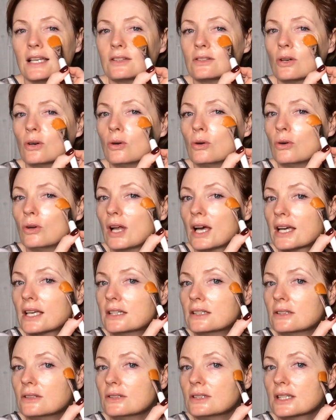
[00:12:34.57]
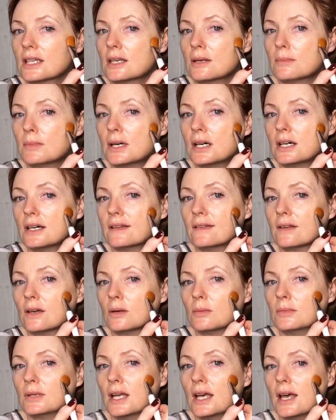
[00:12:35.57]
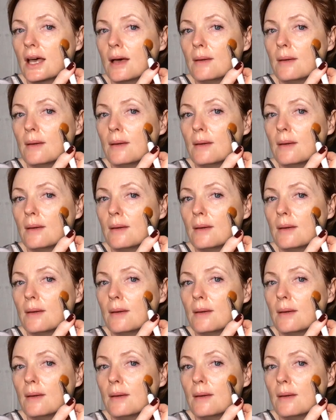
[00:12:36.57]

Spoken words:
It's all I can do to keep my eyes open.